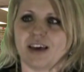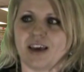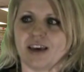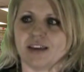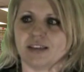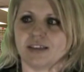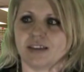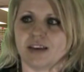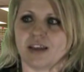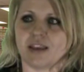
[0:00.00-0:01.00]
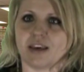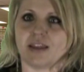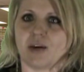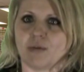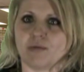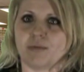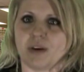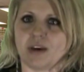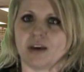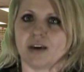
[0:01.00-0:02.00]
and I think they will
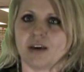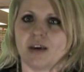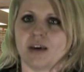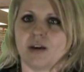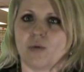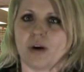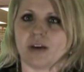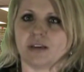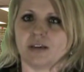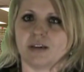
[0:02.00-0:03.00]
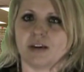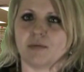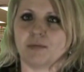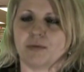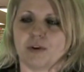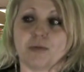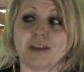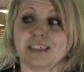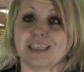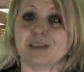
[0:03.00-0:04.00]
be quite or
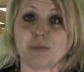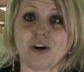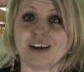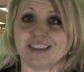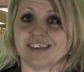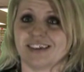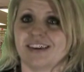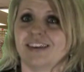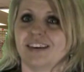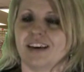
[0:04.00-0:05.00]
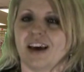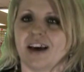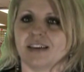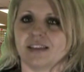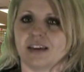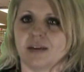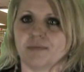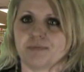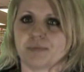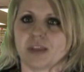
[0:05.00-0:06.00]
pleasantly surprised at
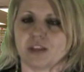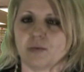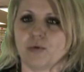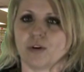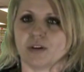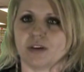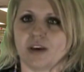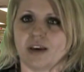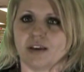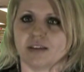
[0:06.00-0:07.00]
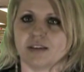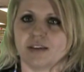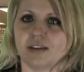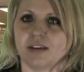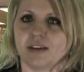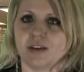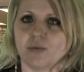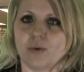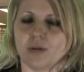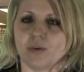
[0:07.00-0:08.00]
um, the support and
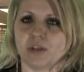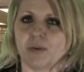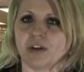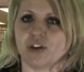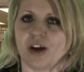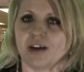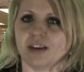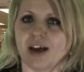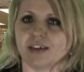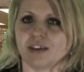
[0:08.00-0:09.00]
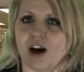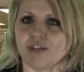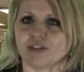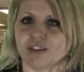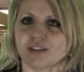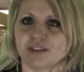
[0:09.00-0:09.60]
what Once Upon a Child has to offer.